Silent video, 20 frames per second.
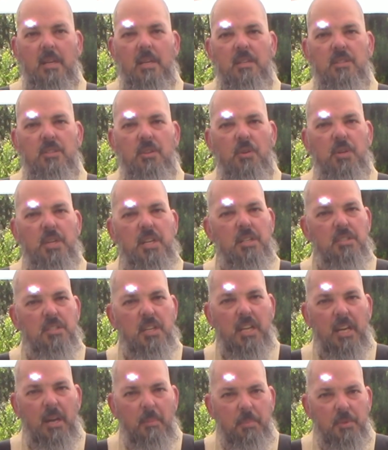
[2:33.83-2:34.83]
So here's a
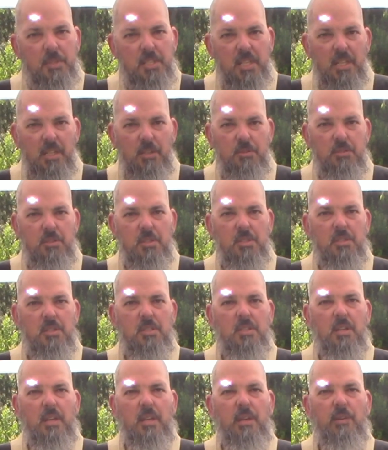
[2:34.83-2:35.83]
couple
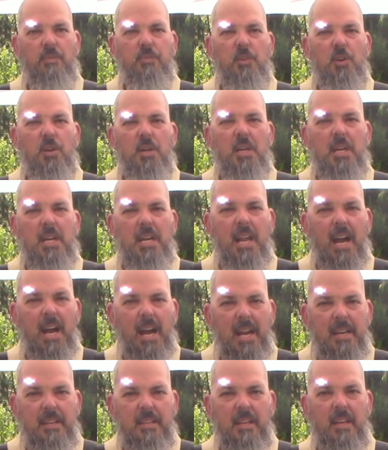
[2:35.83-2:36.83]
solutions if you're
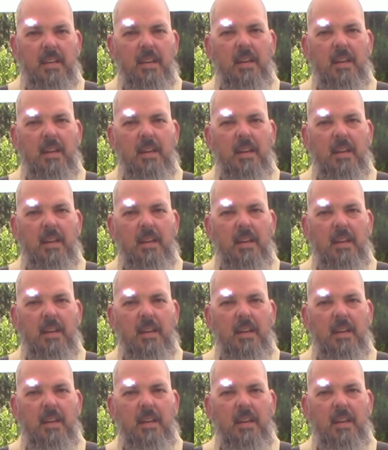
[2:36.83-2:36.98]
not